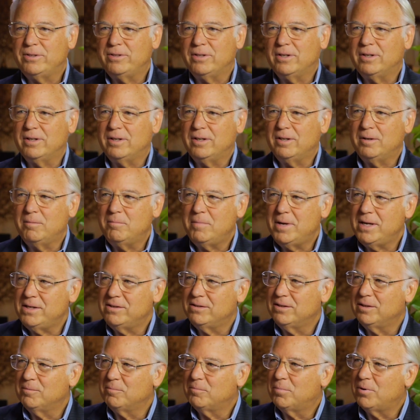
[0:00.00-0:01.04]
was an
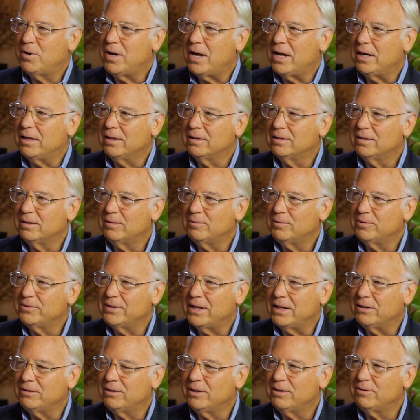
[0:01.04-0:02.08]
amazing product that
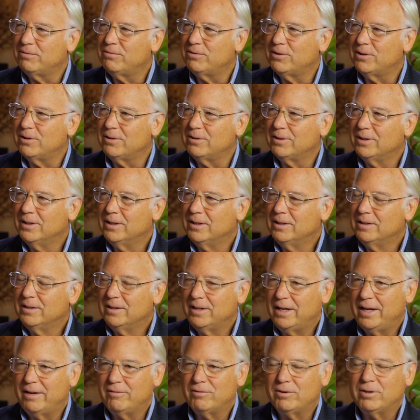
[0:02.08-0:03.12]
was out there
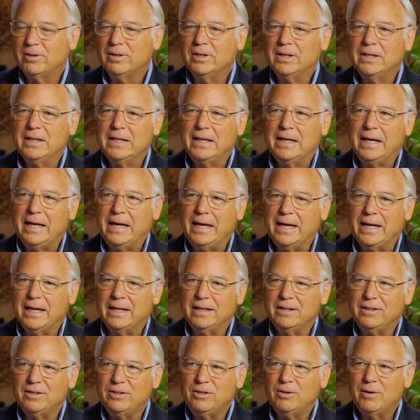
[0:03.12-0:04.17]
forever.
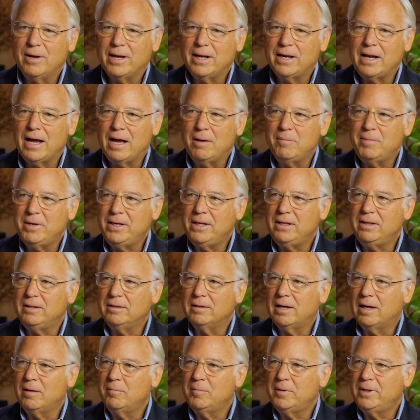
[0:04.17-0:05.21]
And you had how
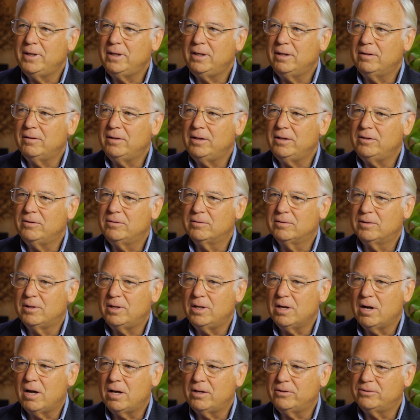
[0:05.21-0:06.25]
many of these
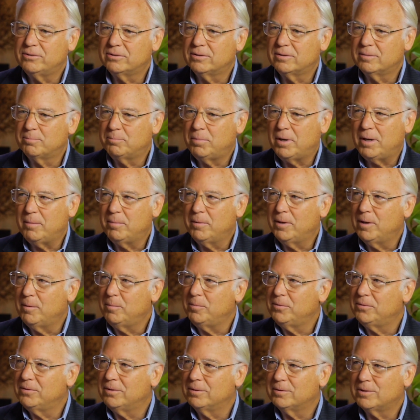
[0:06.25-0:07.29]
kiosks,
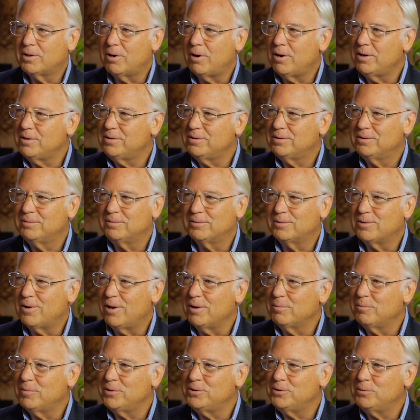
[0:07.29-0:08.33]
pop-ups, carts,
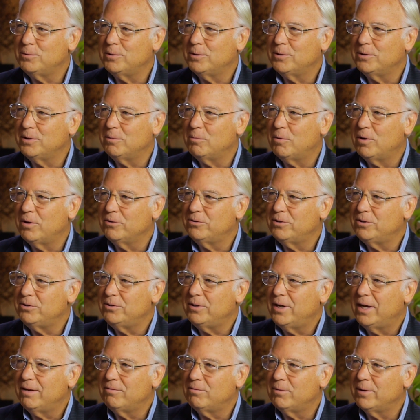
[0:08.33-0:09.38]
call them what you will, in the malls did
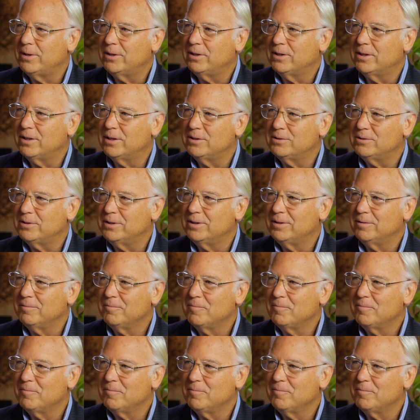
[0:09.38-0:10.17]
you have around the country?